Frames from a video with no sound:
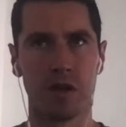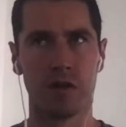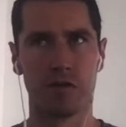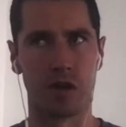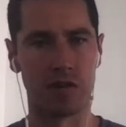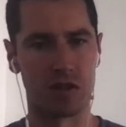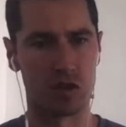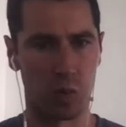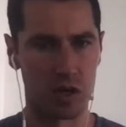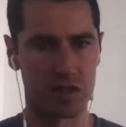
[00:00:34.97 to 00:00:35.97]
for even
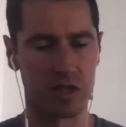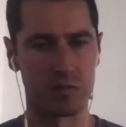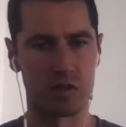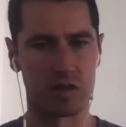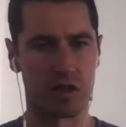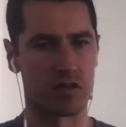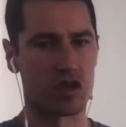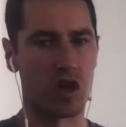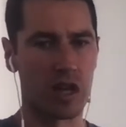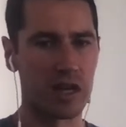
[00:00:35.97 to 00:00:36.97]
sports teams and stuff, because
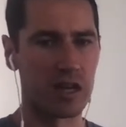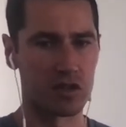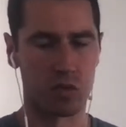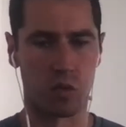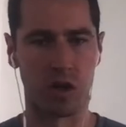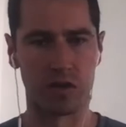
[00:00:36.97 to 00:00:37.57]
all I need is a wall.